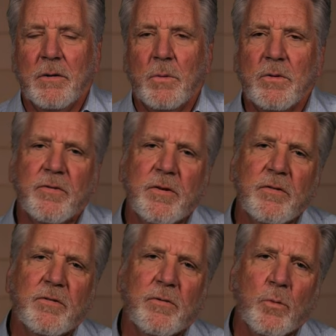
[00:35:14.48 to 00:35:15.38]
Well,
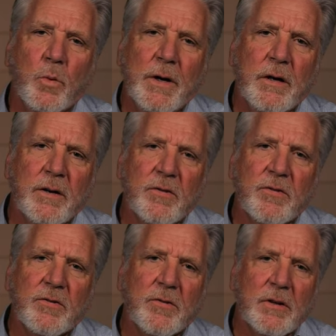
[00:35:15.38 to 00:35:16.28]
since when
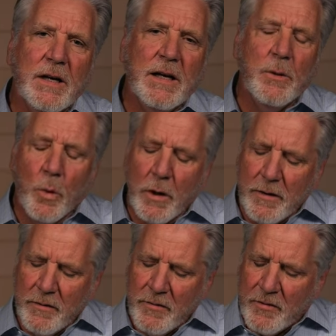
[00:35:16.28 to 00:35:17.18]
does
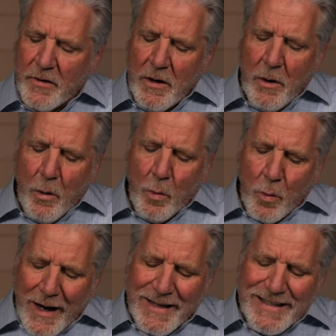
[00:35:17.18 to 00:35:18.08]
anyone's
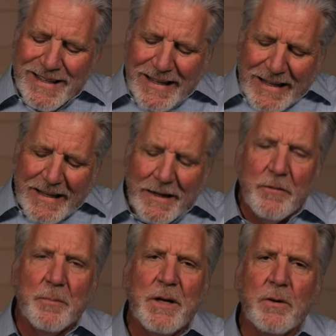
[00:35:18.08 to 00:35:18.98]
right to
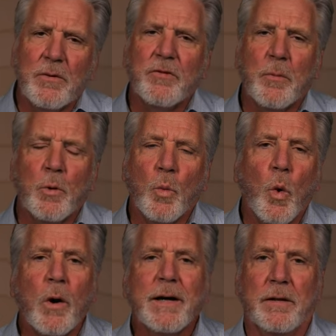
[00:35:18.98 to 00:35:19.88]
live depend on someone
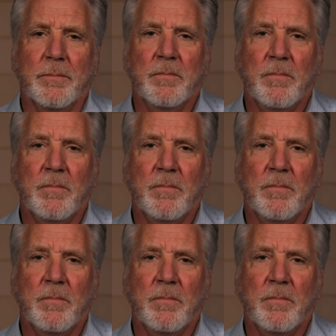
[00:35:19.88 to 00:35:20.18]
wanting them?